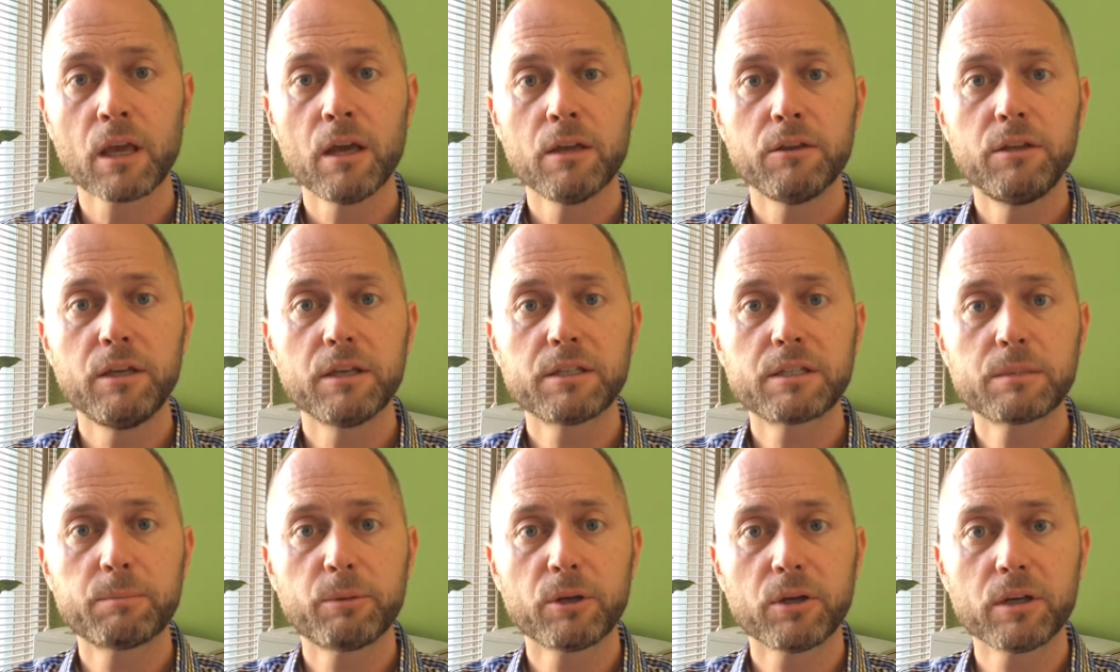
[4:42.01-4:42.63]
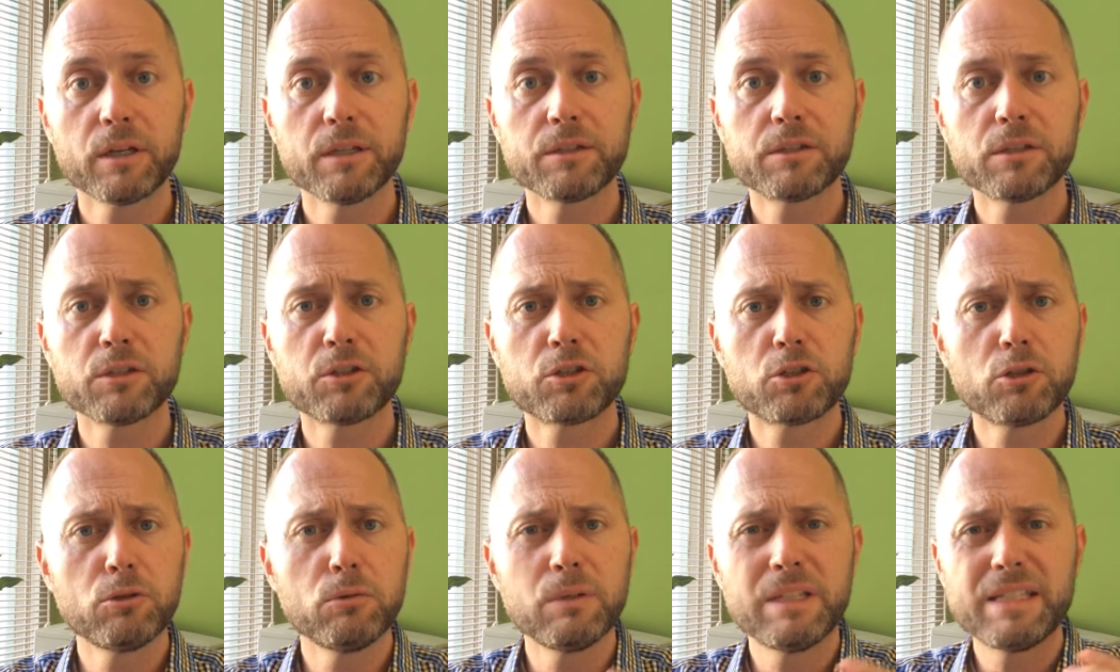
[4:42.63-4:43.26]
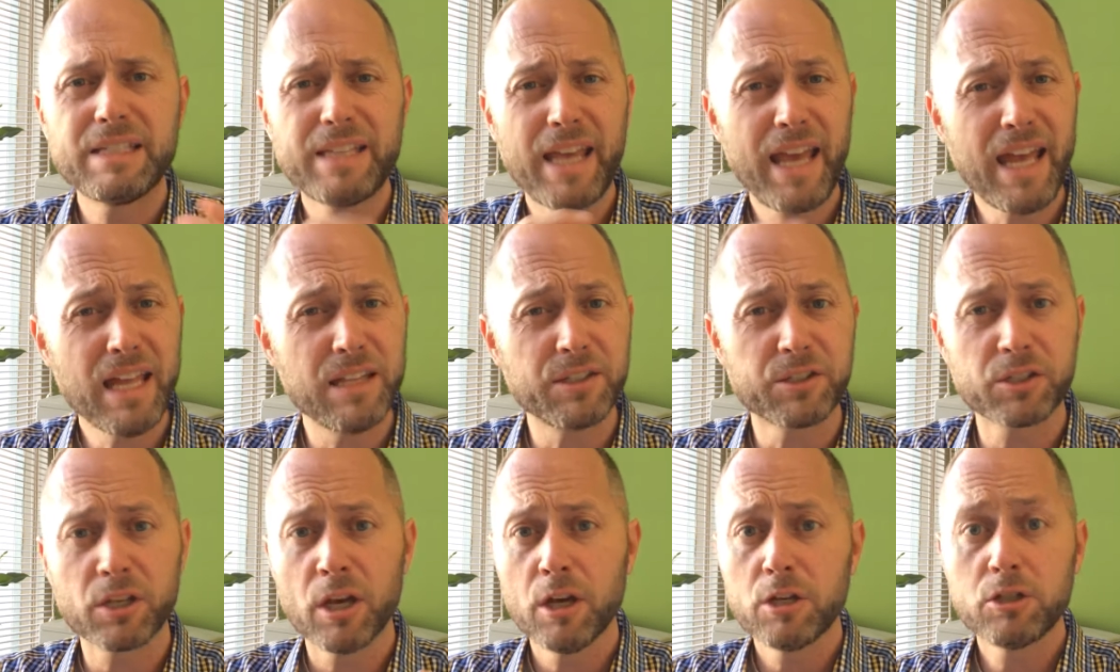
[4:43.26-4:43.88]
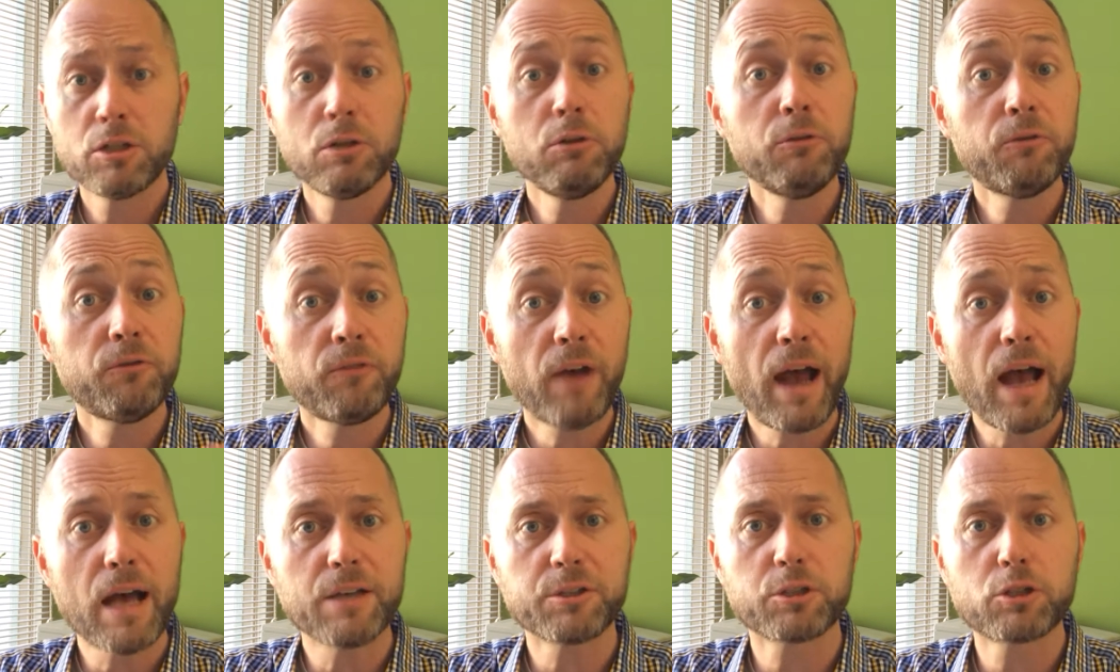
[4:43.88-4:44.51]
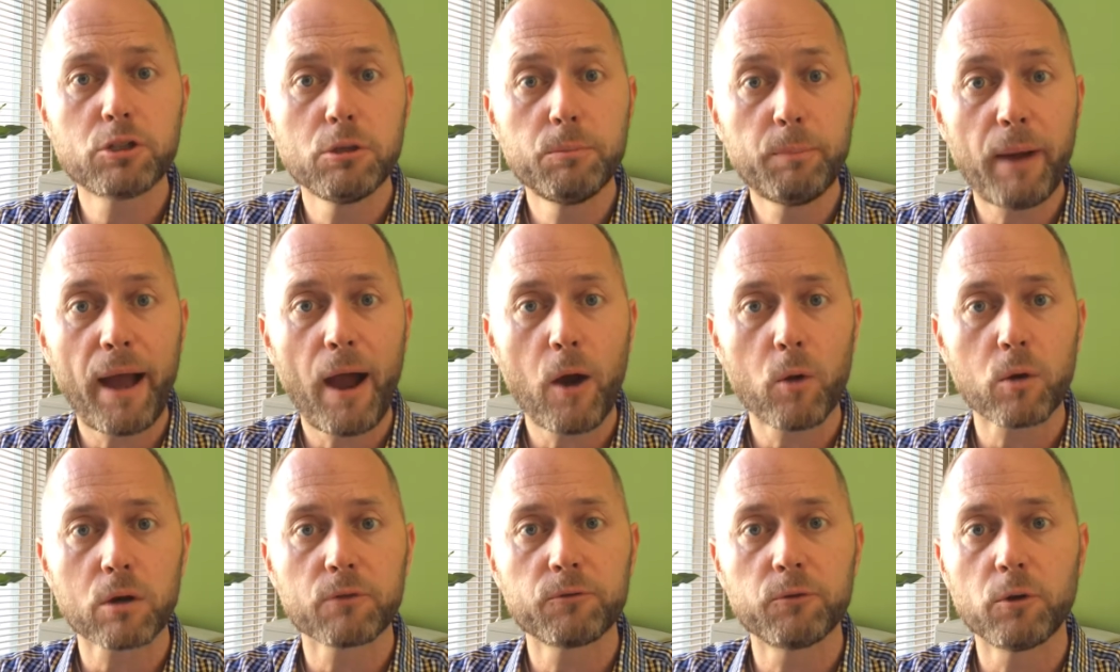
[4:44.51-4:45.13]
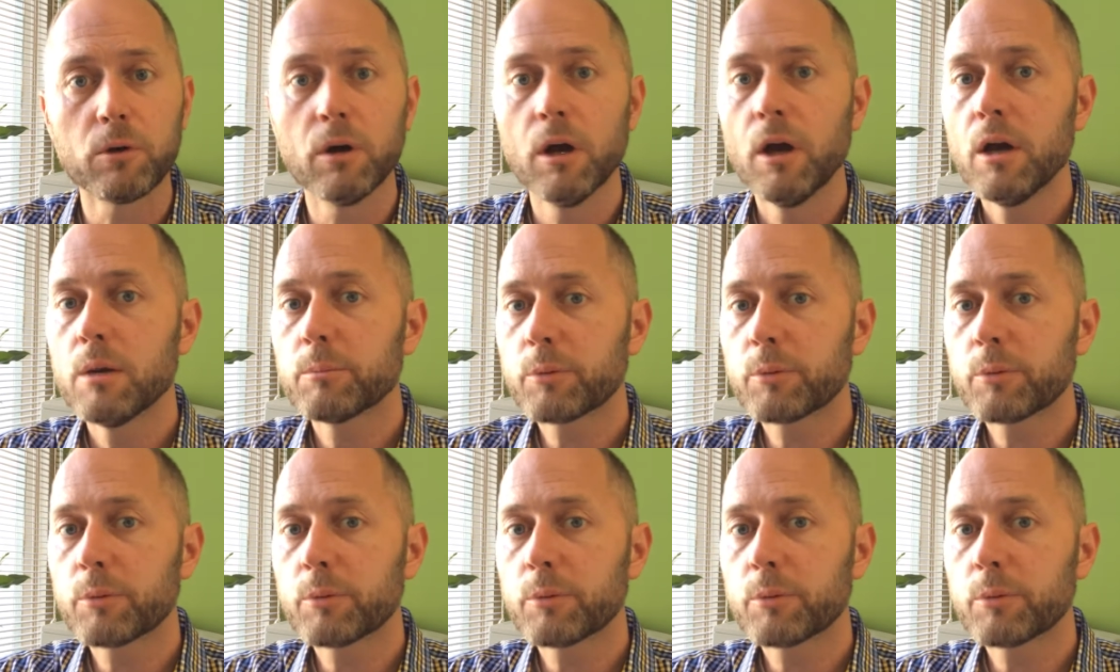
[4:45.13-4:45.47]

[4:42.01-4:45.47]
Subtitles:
The experience is too intense, too fast, too powerful,